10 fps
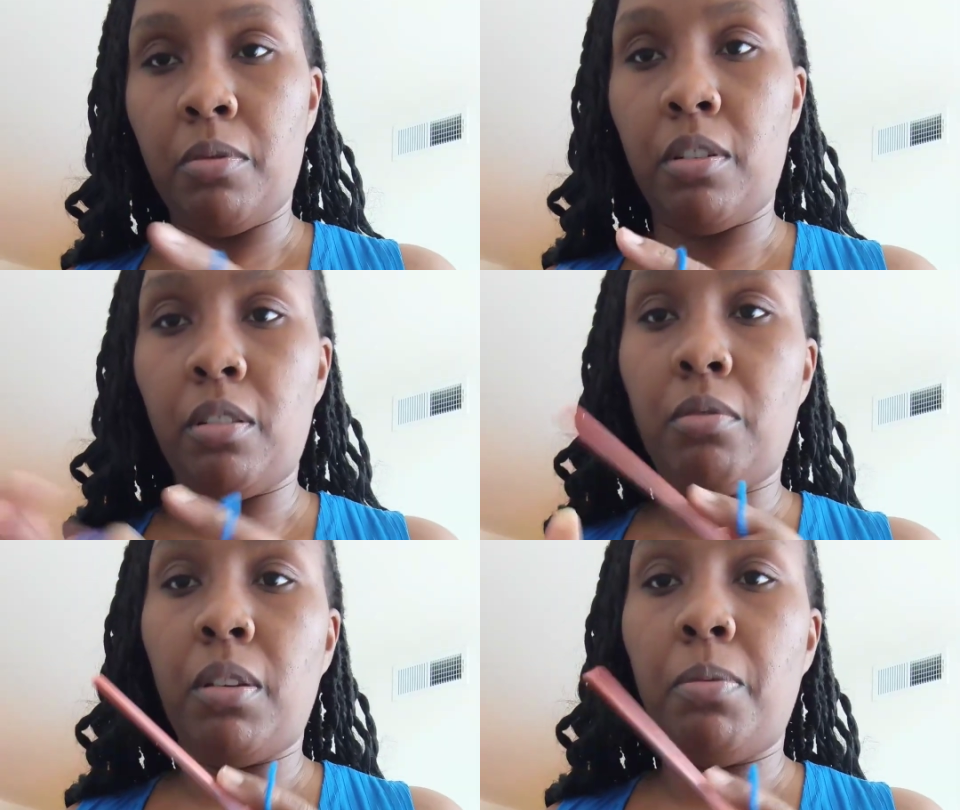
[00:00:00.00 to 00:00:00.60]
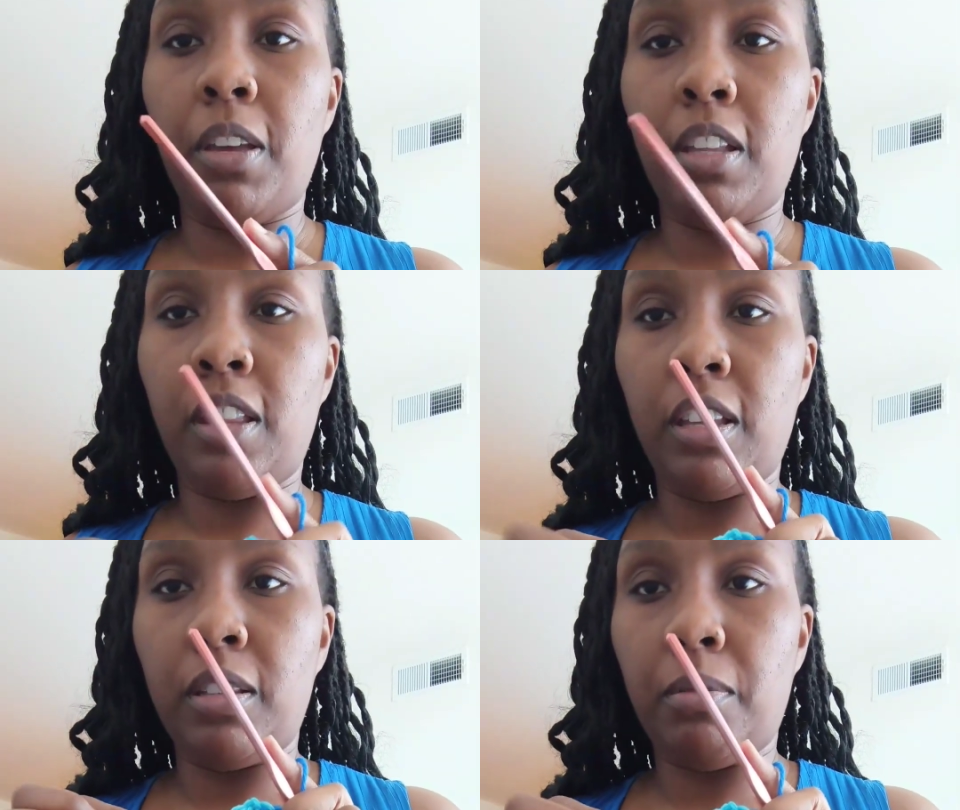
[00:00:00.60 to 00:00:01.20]
we're going to repeat
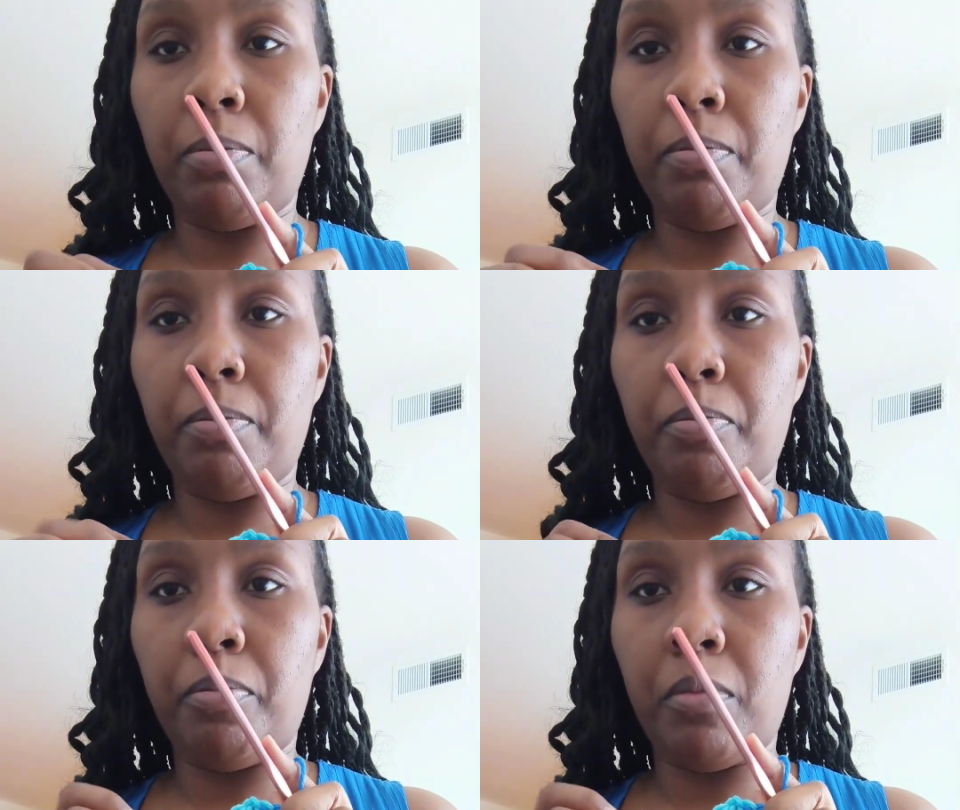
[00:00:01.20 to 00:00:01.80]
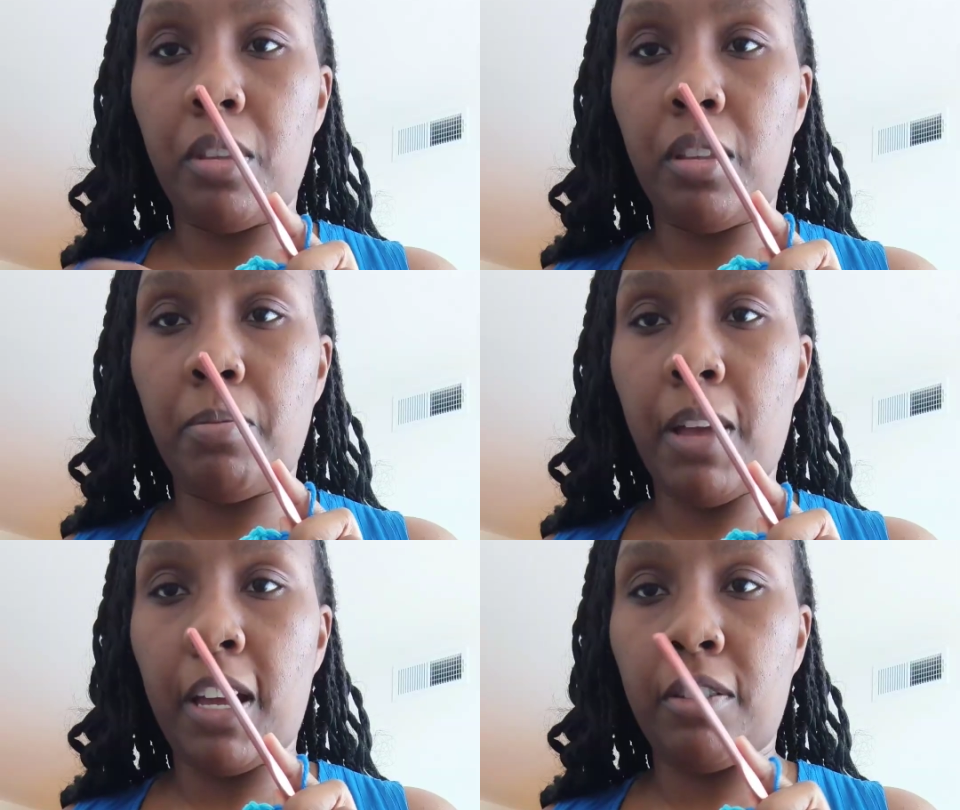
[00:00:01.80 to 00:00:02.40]
this
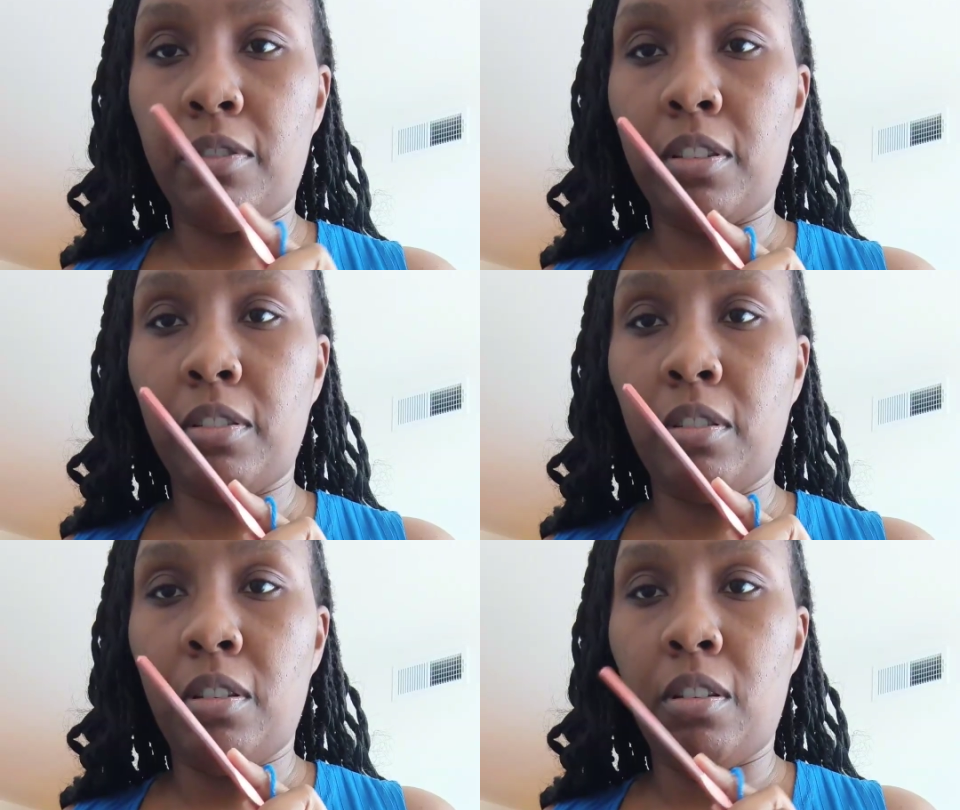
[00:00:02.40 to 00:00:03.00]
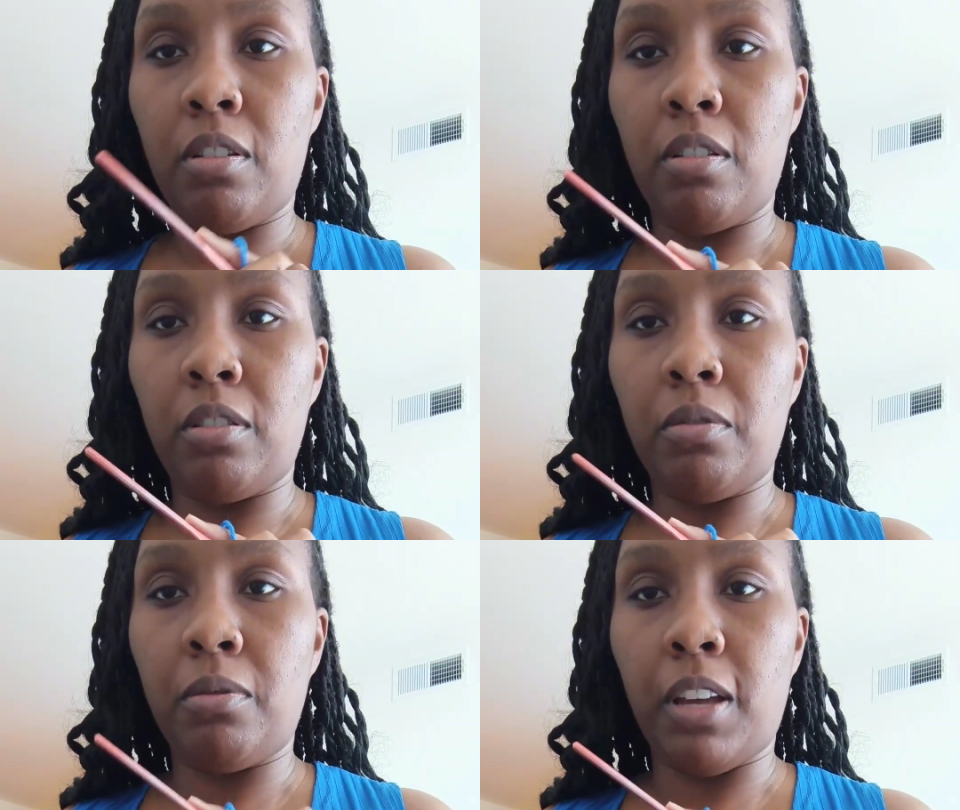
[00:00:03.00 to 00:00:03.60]
pattern all
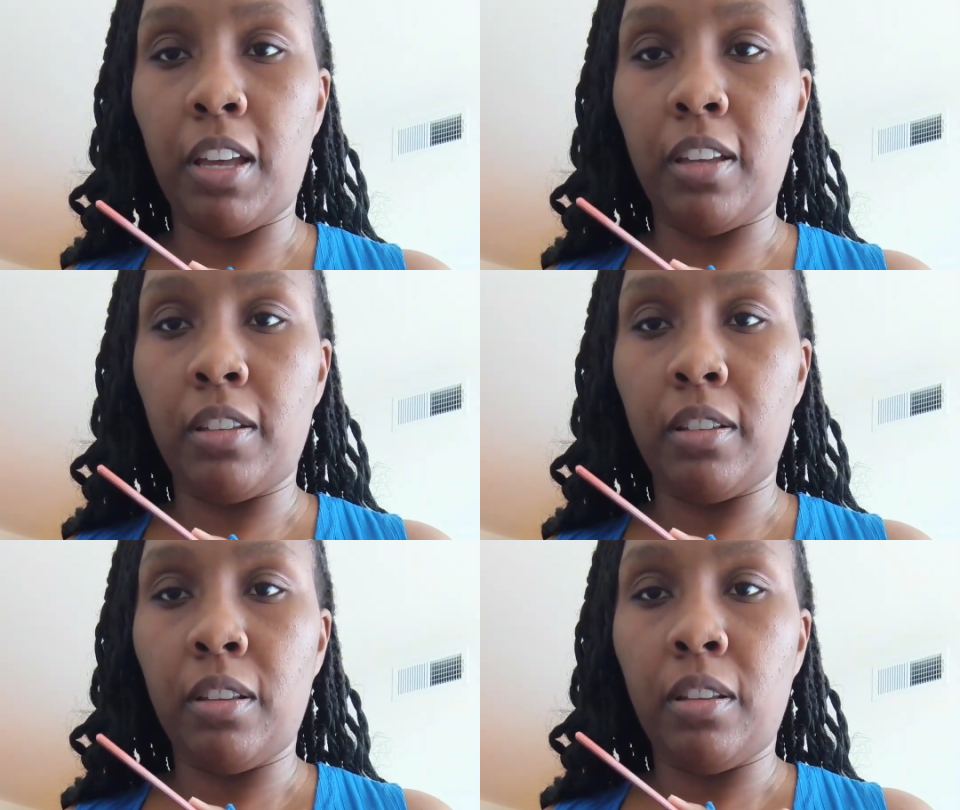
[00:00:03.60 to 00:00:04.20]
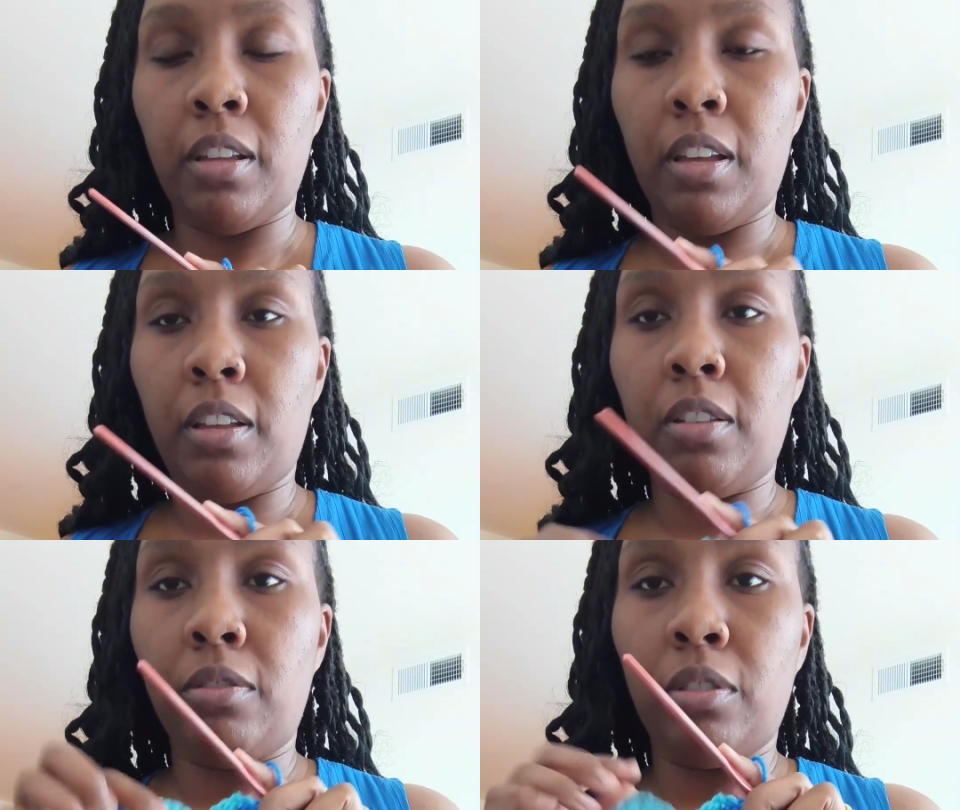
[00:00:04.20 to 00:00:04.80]
the way.
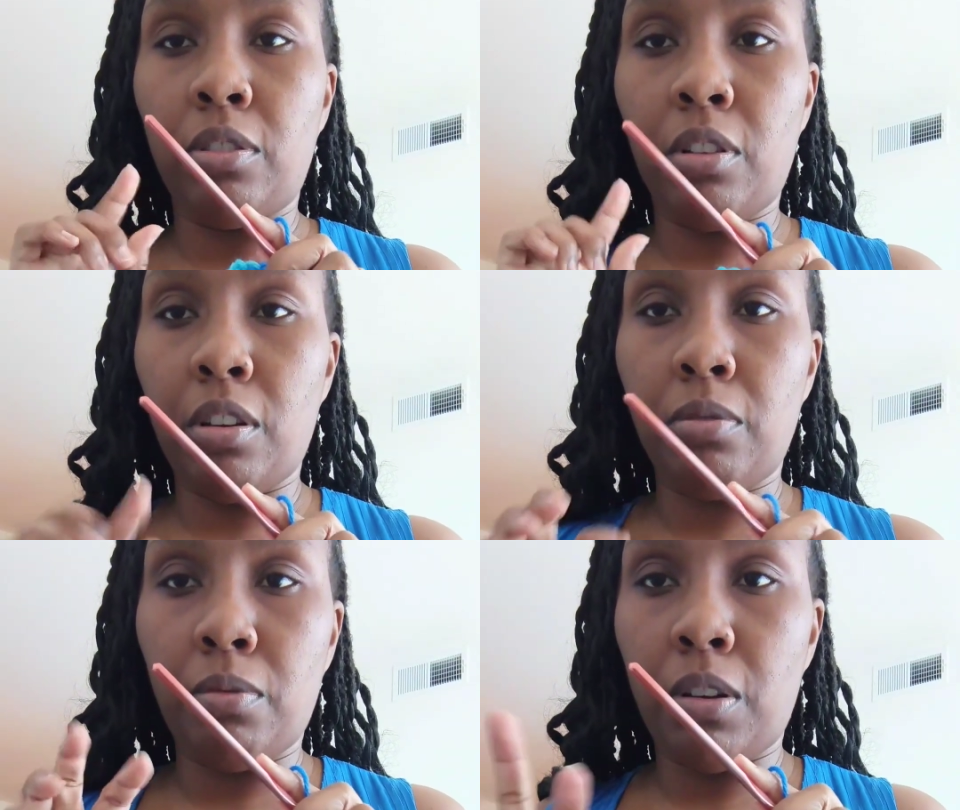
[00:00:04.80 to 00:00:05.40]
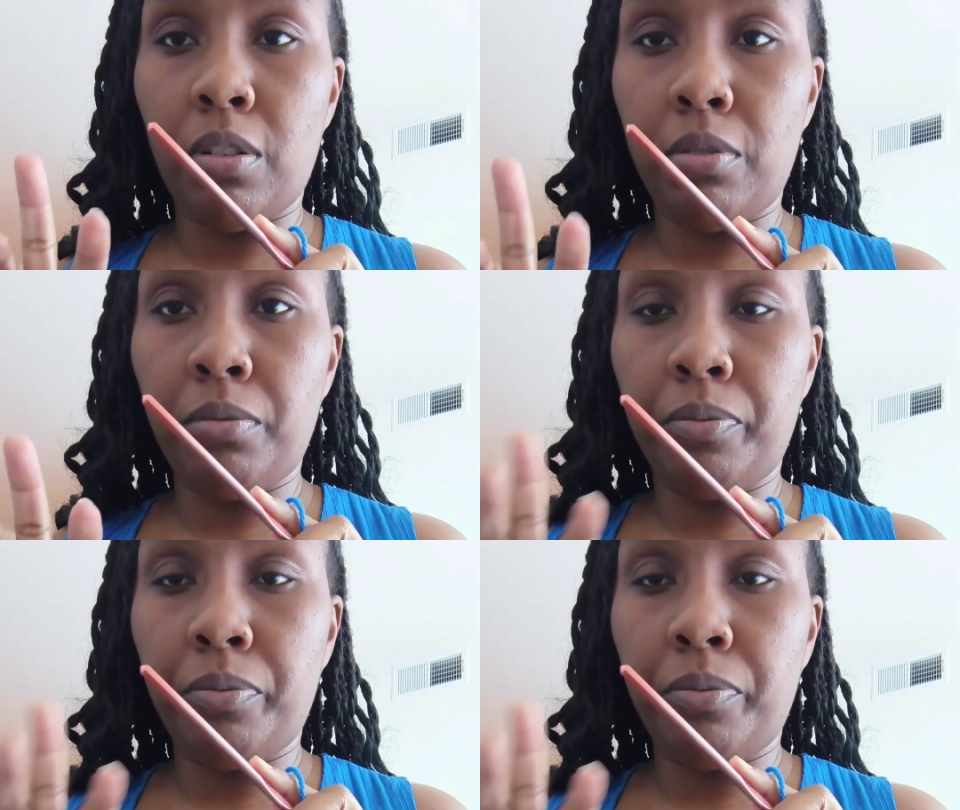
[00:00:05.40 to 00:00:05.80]
Then on the 3rd row,